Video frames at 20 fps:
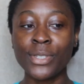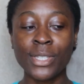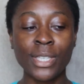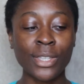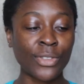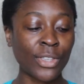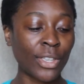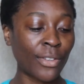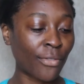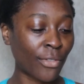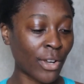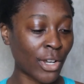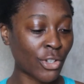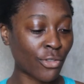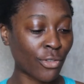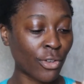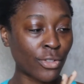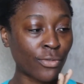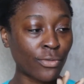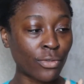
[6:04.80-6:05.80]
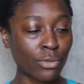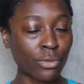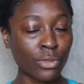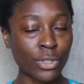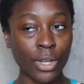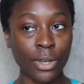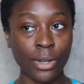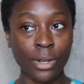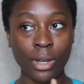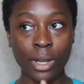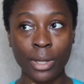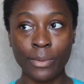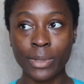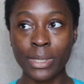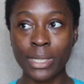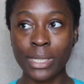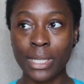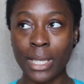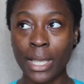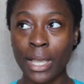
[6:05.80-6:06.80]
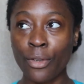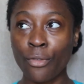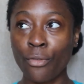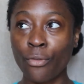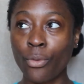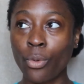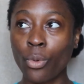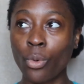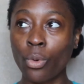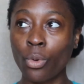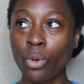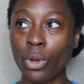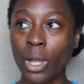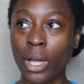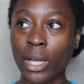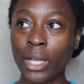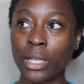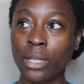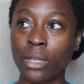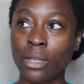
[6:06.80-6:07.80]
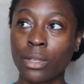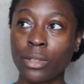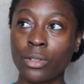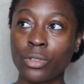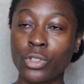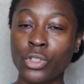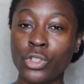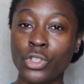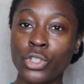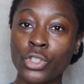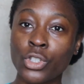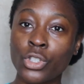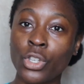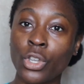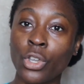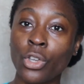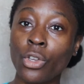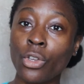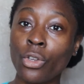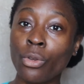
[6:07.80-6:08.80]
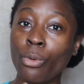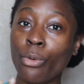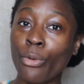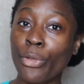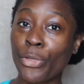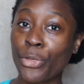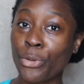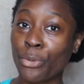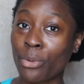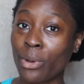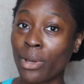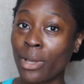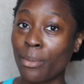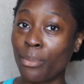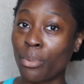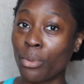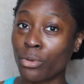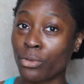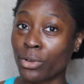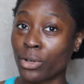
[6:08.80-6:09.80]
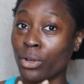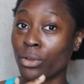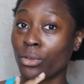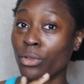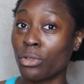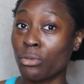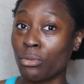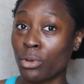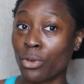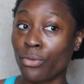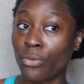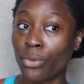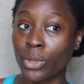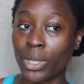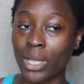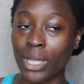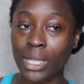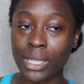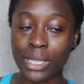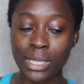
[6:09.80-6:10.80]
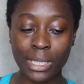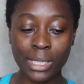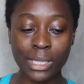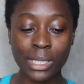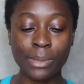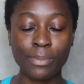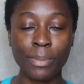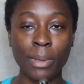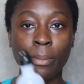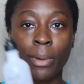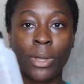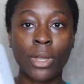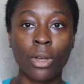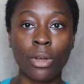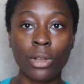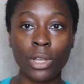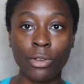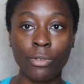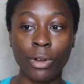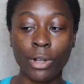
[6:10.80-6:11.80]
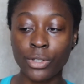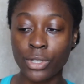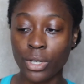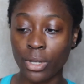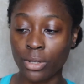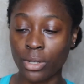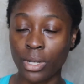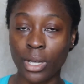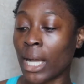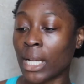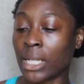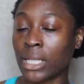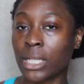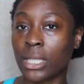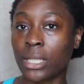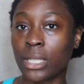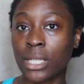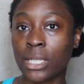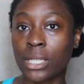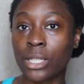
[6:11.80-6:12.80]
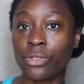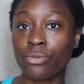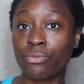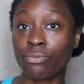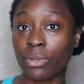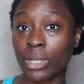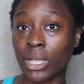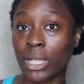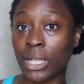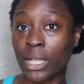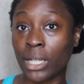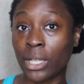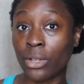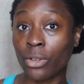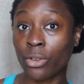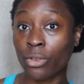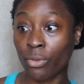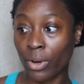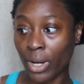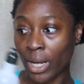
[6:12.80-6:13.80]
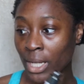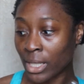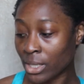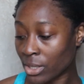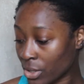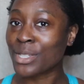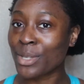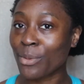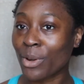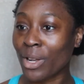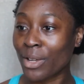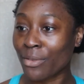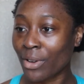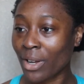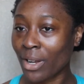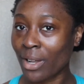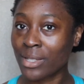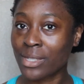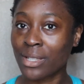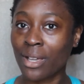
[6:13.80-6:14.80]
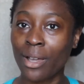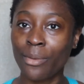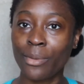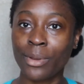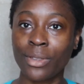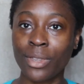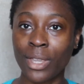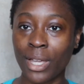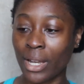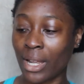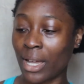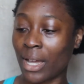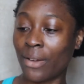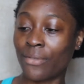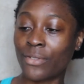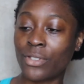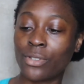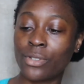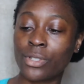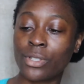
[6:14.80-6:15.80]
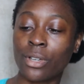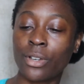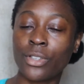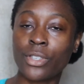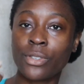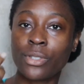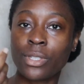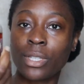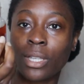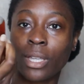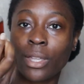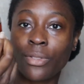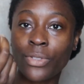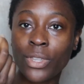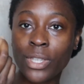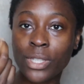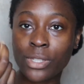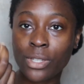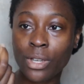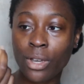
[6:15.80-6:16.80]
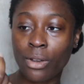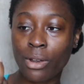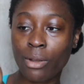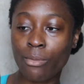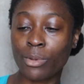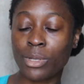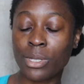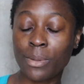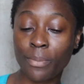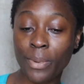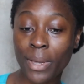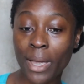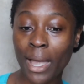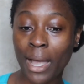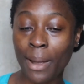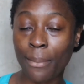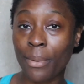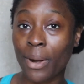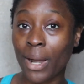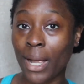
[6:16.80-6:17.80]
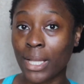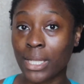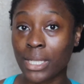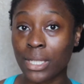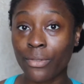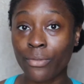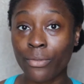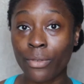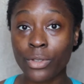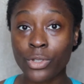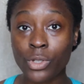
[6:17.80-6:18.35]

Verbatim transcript: using the Fresh Rose Floral Toner, I would say, for like 2 or 3, bordering on 3 or 4 years. This has been my holy grail toner, and this is really great. So when I realized that I would then have to start using this toner, I was a bit apprehensive